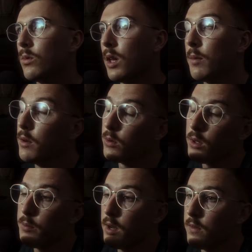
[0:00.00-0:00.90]
can be
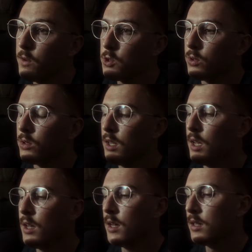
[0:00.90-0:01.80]
really beneficial.
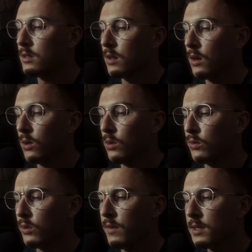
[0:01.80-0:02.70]
So
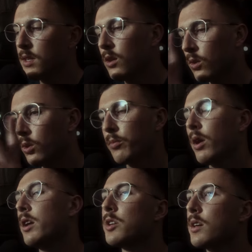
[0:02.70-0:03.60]
revisit your old
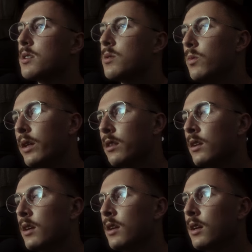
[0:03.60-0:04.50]
projects with
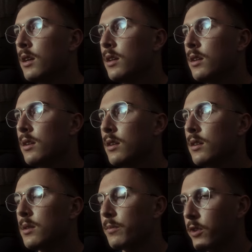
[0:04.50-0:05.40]

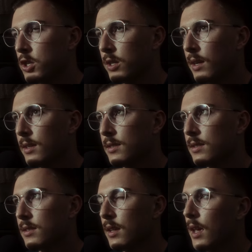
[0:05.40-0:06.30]
some fresh
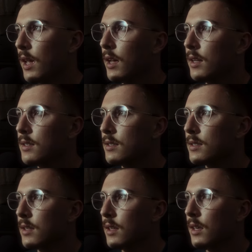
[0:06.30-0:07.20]
eyes. And
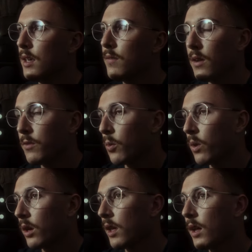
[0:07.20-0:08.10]
even if you're
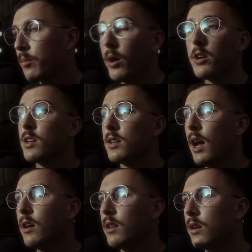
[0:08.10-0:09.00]
working on a project
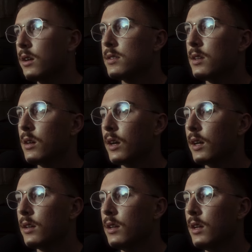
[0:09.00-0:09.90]
now that you're
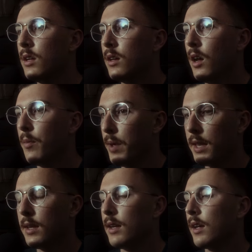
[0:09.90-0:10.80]
considering
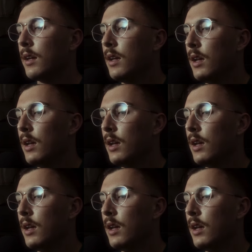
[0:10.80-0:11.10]
abandoning,